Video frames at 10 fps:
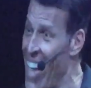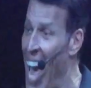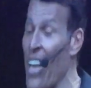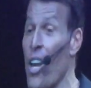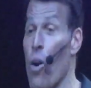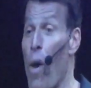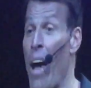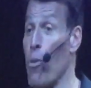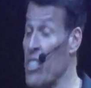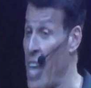And you know
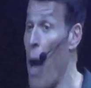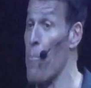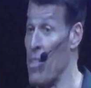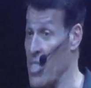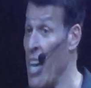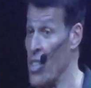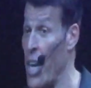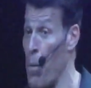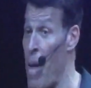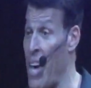what? Sounds
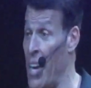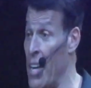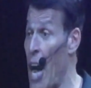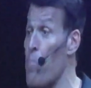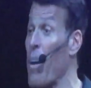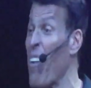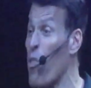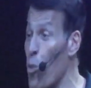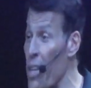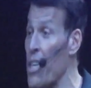like I'm making it up, but
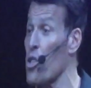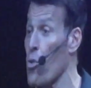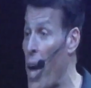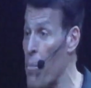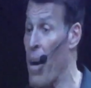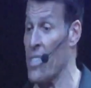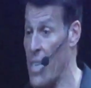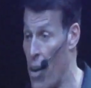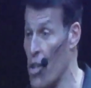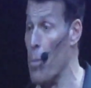I've really trained
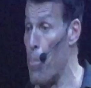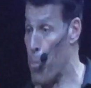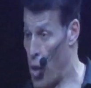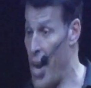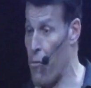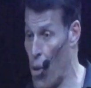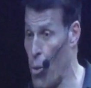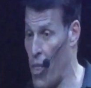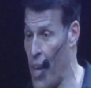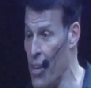myself to be playful
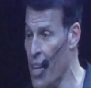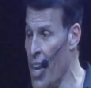with it.